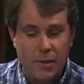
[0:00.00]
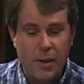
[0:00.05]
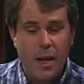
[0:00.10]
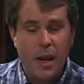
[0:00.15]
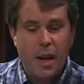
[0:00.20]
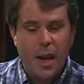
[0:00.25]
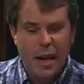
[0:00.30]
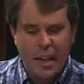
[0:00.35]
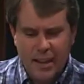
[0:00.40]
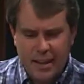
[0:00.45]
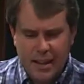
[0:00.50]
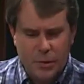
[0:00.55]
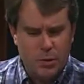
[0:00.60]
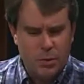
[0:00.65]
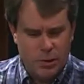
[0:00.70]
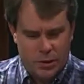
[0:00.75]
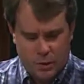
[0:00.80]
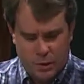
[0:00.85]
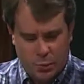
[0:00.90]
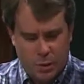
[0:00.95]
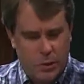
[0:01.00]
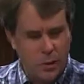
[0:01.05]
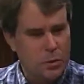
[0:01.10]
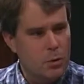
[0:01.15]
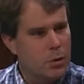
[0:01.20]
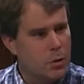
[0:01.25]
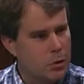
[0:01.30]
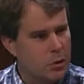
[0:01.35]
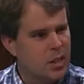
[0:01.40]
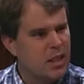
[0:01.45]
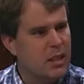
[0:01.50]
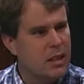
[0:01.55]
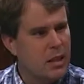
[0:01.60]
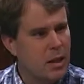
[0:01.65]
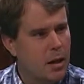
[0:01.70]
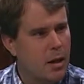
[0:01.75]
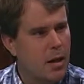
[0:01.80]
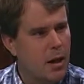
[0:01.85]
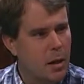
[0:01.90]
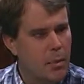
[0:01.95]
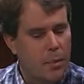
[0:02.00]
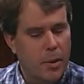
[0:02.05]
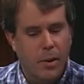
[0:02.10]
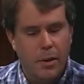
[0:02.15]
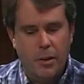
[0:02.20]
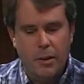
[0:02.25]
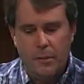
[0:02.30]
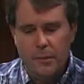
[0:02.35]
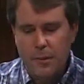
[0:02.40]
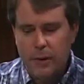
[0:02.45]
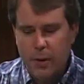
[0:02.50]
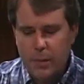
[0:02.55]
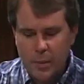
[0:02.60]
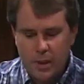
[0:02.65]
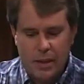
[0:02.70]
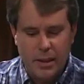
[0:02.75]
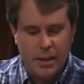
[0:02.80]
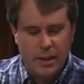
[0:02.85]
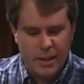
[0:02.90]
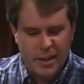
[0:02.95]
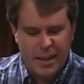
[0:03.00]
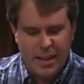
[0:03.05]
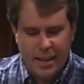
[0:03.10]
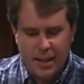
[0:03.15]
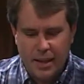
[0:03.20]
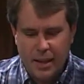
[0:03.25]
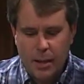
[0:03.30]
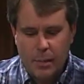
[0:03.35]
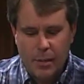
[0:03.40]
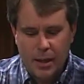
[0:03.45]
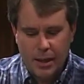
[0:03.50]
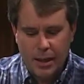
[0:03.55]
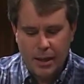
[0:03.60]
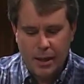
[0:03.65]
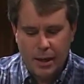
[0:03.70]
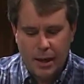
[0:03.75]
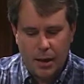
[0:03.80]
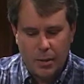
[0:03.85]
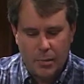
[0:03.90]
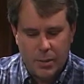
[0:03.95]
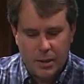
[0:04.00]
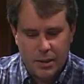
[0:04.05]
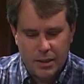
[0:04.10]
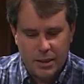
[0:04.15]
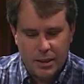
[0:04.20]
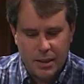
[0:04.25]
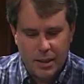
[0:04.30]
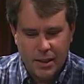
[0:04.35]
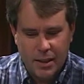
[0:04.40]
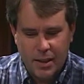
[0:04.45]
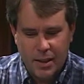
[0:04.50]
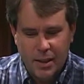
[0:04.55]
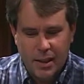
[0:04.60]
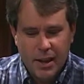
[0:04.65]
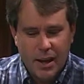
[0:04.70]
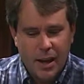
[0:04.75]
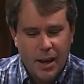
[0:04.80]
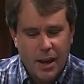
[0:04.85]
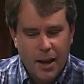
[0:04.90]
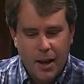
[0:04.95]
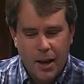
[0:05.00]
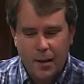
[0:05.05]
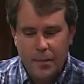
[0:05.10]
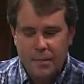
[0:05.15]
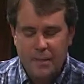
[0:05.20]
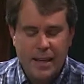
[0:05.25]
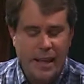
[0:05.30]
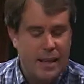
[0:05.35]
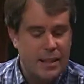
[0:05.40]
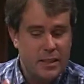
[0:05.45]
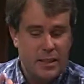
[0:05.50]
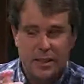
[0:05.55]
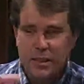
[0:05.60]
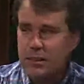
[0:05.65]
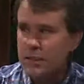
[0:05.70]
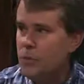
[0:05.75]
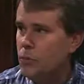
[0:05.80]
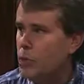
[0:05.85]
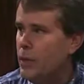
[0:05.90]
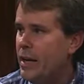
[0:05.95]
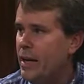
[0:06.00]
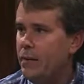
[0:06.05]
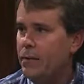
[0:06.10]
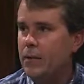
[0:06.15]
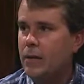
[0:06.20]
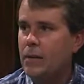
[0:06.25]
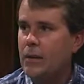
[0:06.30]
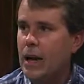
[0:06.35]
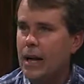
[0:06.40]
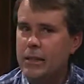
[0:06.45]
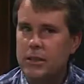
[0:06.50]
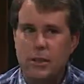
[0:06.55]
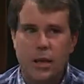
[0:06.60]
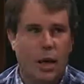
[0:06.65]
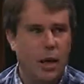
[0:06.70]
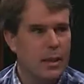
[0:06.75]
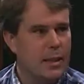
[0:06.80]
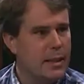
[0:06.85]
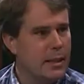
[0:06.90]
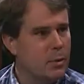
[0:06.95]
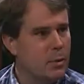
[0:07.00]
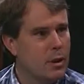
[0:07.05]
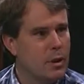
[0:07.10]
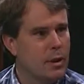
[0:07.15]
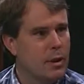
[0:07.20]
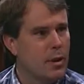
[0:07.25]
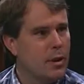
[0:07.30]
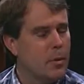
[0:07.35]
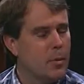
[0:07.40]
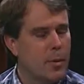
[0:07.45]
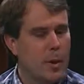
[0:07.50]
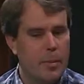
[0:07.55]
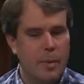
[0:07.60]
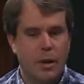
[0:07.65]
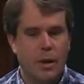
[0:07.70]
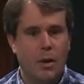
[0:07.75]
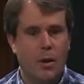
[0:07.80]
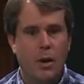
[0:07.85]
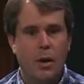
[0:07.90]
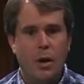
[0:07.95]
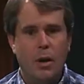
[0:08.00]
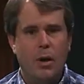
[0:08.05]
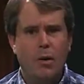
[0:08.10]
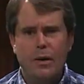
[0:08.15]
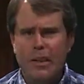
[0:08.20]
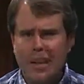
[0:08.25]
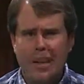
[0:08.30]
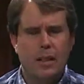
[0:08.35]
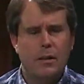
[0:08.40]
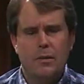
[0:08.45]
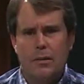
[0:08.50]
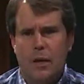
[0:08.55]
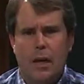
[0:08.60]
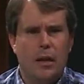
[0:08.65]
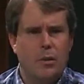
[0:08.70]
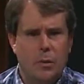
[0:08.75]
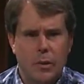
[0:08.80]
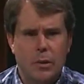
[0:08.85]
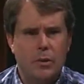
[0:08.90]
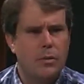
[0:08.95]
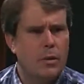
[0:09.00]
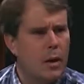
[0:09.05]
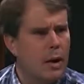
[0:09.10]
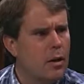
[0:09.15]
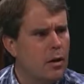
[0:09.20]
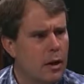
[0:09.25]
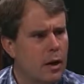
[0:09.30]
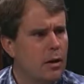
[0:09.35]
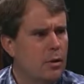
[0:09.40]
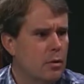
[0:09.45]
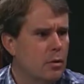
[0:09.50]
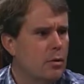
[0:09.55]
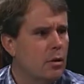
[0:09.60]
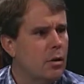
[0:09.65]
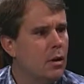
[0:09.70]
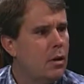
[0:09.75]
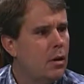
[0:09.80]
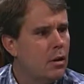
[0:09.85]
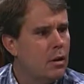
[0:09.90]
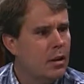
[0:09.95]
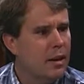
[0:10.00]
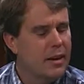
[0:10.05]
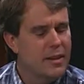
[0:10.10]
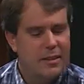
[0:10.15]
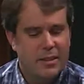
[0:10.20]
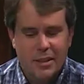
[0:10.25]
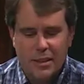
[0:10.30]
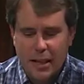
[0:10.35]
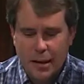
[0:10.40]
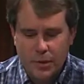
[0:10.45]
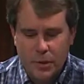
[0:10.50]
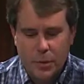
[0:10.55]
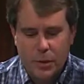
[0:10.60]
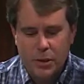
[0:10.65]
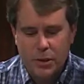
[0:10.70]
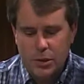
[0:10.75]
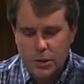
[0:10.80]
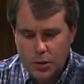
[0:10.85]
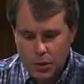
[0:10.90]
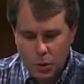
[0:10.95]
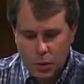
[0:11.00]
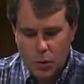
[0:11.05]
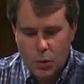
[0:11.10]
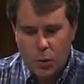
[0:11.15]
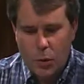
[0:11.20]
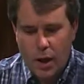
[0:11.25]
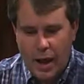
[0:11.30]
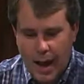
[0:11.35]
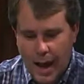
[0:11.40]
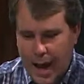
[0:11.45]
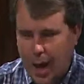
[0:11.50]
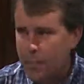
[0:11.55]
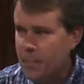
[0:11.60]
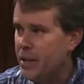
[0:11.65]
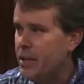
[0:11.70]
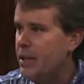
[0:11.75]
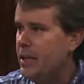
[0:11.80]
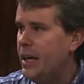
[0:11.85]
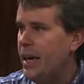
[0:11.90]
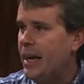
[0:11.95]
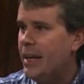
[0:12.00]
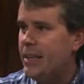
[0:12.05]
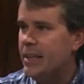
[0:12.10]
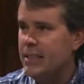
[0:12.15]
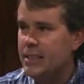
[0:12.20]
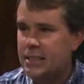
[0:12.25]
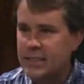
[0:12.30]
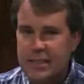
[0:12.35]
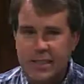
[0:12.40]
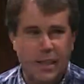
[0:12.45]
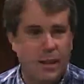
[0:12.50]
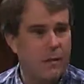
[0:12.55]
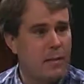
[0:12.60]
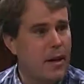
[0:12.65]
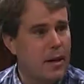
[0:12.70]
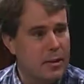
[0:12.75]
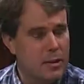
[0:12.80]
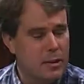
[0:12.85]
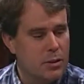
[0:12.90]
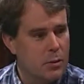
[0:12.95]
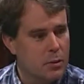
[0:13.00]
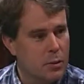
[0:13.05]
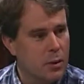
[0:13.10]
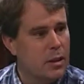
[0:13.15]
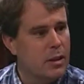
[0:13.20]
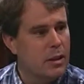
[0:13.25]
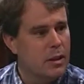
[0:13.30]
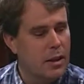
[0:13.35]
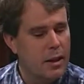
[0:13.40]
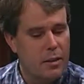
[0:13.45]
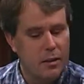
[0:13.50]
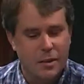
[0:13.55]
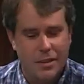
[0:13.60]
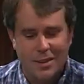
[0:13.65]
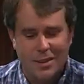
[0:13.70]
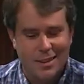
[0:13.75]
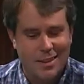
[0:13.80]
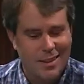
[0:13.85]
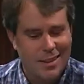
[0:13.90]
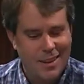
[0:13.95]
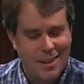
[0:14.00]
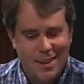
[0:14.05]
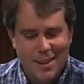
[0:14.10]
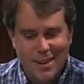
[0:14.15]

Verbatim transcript: stuff. that was an original early um, part of the film, and it, it ended up getting cut. But um, yeah, just you know, whenever I talk to anyone in another department, they go, "Oh yeah, how do we do that? Okay, cool." Like, just everyone is so happy and incentivized to work together. It's uh,